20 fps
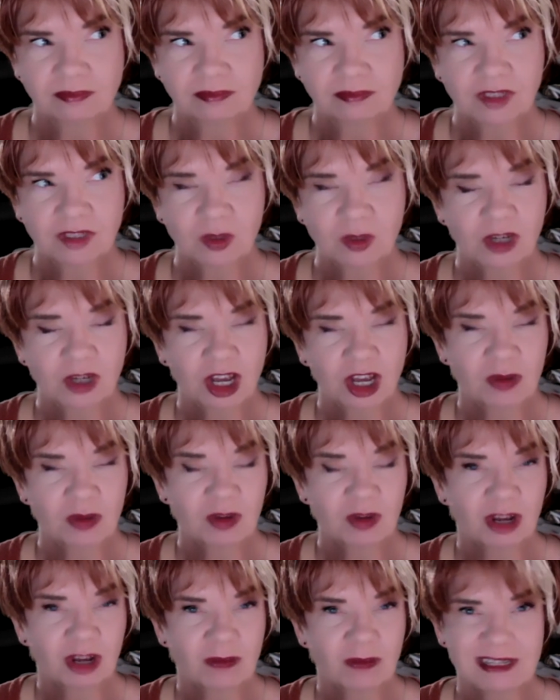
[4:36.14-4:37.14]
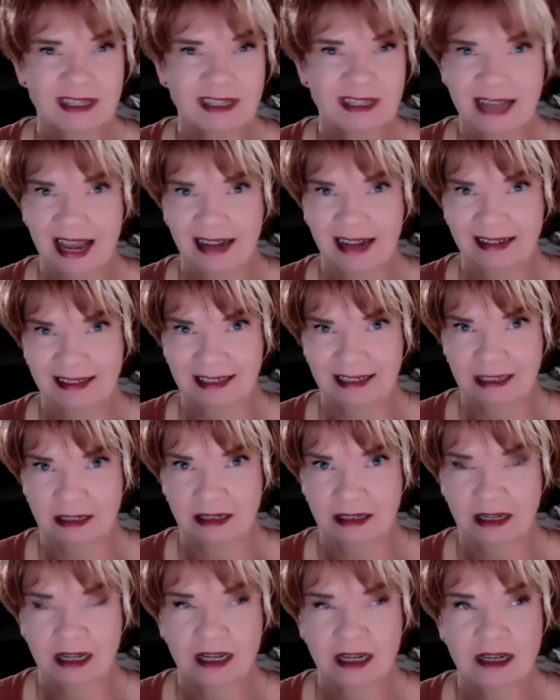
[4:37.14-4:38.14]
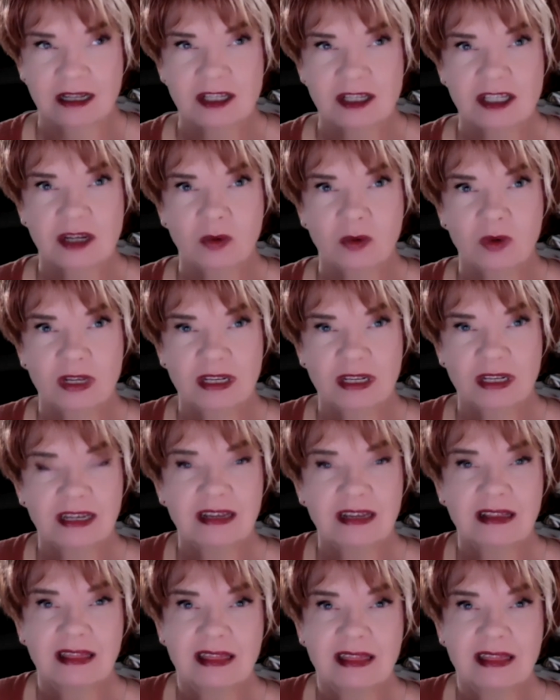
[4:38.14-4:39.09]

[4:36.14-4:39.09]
we kind of become stagnant. So we need